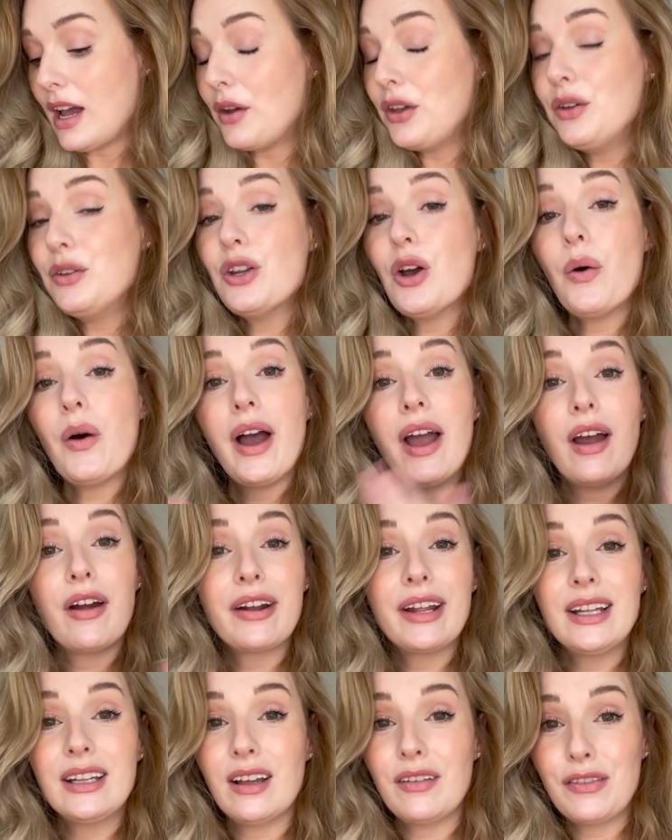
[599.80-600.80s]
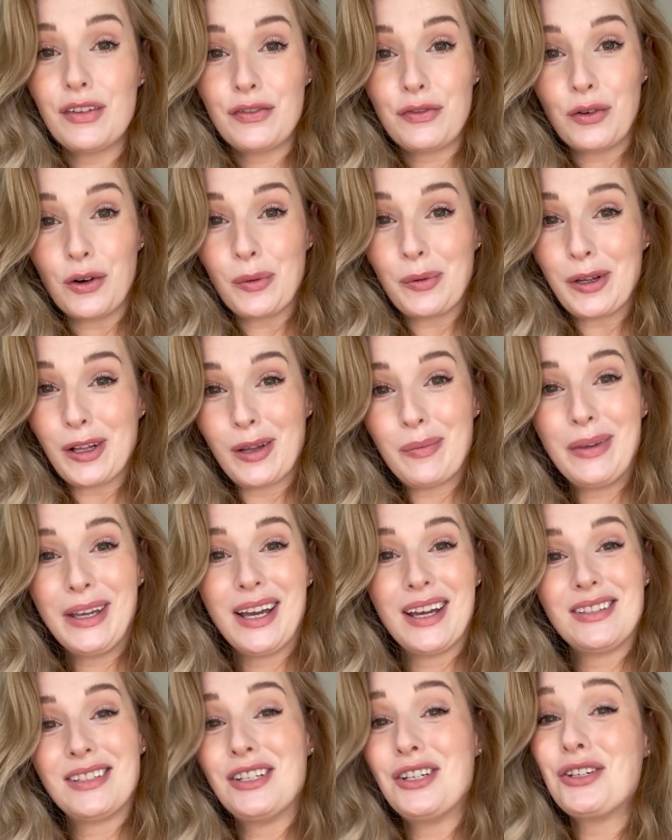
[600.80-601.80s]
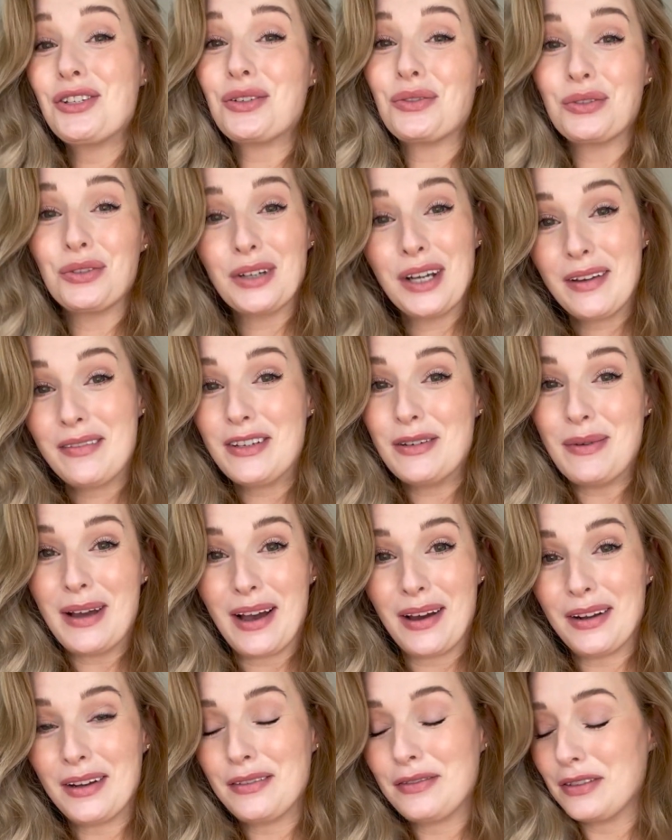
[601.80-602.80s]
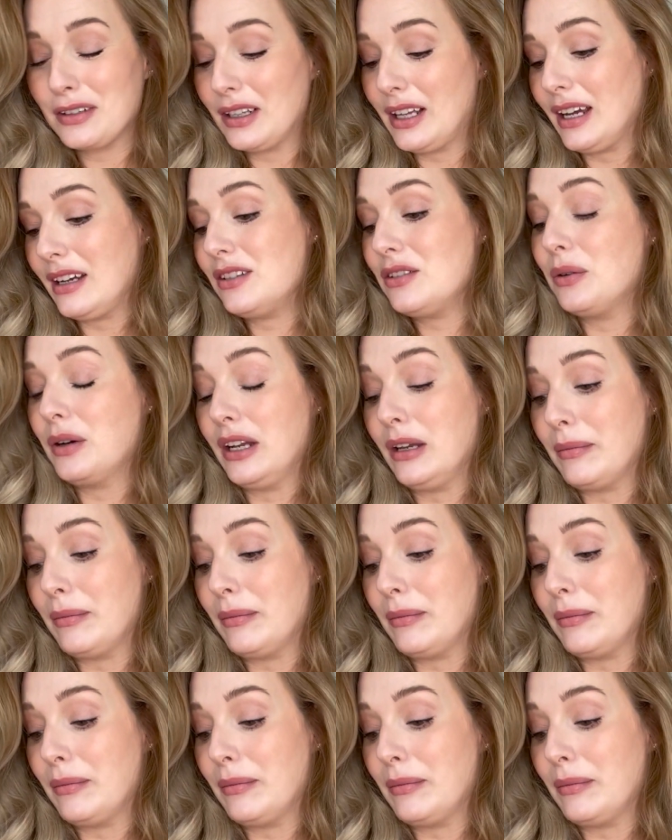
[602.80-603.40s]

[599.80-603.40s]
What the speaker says: you know I already love the formula because I just raved about it for like 20